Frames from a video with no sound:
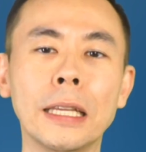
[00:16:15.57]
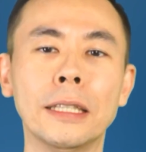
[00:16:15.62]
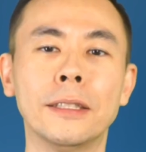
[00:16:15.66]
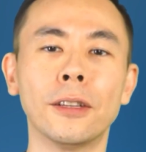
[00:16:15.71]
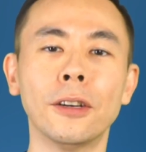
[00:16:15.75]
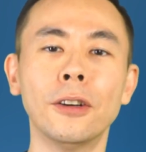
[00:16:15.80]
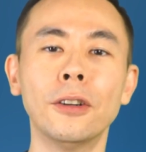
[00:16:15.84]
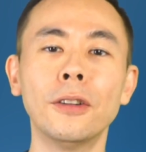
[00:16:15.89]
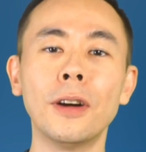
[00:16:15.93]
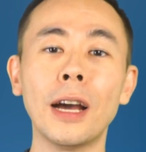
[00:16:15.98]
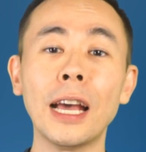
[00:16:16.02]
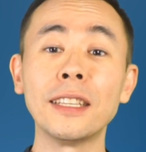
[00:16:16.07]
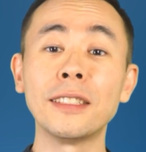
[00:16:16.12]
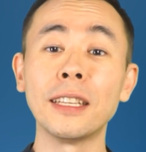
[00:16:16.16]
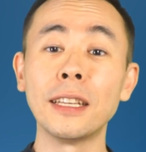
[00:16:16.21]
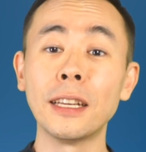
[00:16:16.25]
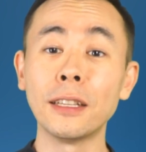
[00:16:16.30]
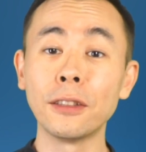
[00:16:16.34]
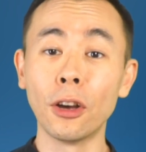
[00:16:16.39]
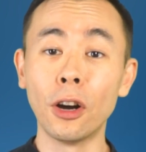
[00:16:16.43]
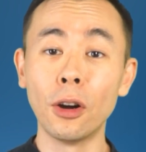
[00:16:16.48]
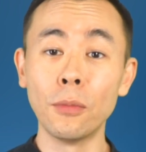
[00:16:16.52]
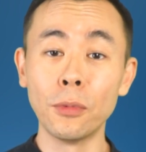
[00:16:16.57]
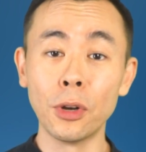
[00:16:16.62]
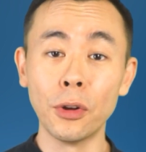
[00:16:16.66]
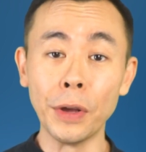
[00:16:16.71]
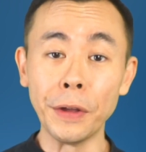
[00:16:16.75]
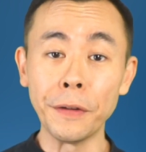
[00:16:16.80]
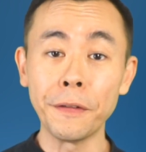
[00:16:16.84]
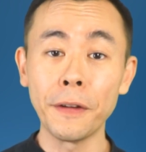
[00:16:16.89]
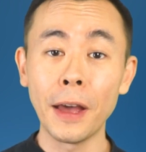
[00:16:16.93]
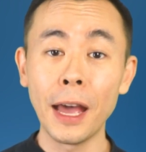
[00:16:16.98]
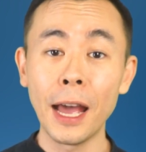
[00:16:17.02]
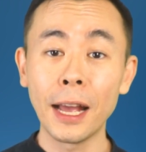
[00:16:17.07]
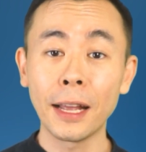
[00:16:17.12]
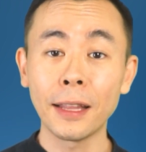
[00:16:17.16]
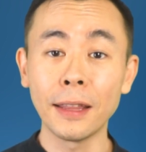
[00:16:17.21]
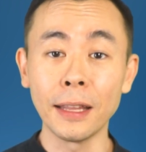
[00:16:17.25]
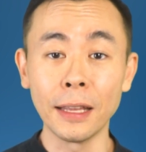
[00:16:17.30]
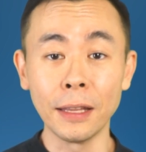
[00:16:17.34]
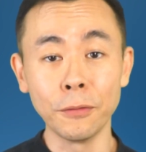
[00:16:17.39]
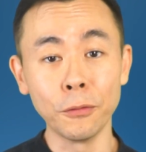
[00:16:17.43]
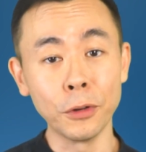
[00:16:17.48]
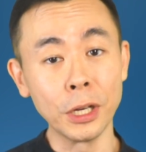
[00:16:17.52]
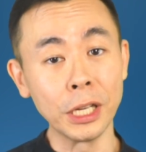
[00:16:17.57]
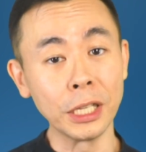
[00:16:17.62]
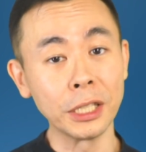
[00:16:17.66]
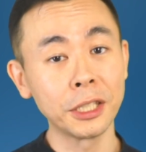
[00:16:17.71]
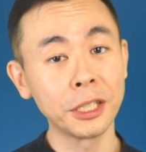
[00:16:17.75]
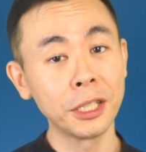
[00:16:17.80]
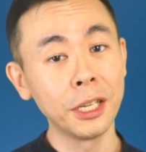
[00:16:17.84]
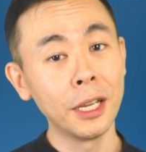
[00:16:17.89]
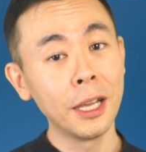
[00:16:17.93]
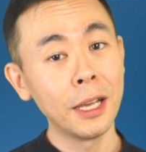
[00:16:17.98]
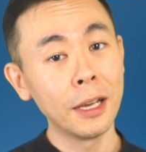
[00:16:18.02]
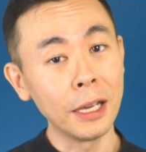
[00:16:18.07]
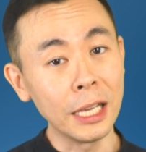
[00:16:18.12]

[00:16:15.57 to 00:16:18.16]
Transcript: And so, as in a domino effect in which